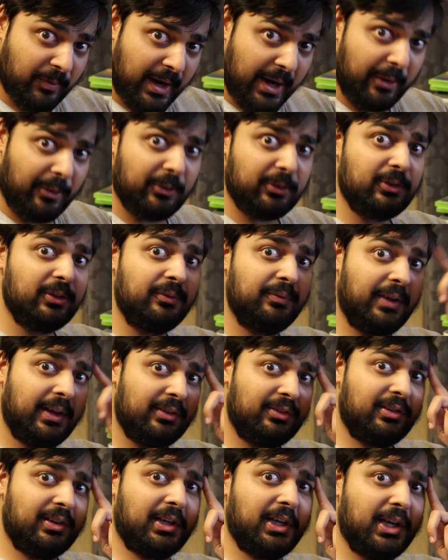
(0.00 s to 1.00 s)
Virus
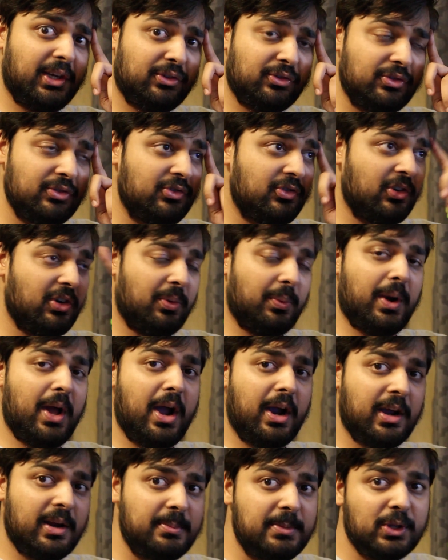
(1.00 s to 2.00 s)
Investigations. You know, we're
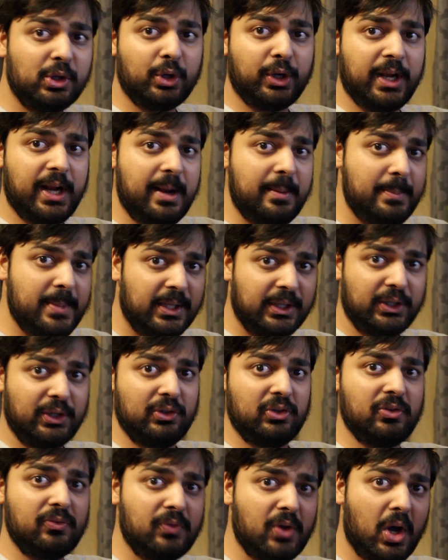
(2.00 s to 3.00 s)
not going to be looking at
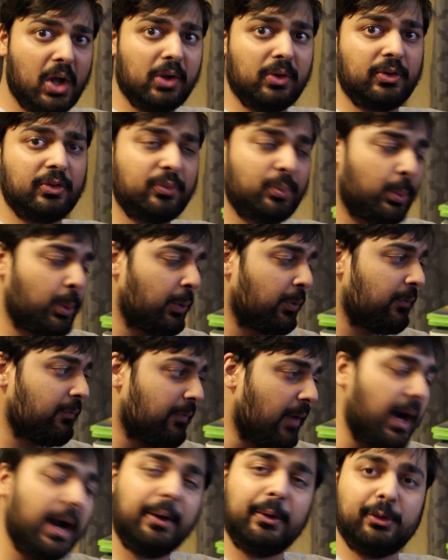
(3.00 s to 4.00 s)
millions of dollars worth of
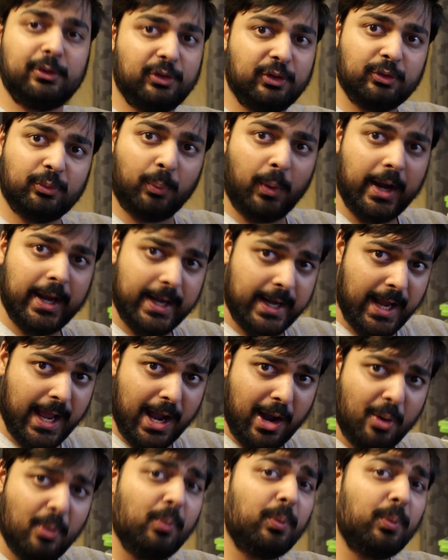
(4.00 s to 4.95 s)
viruses right now.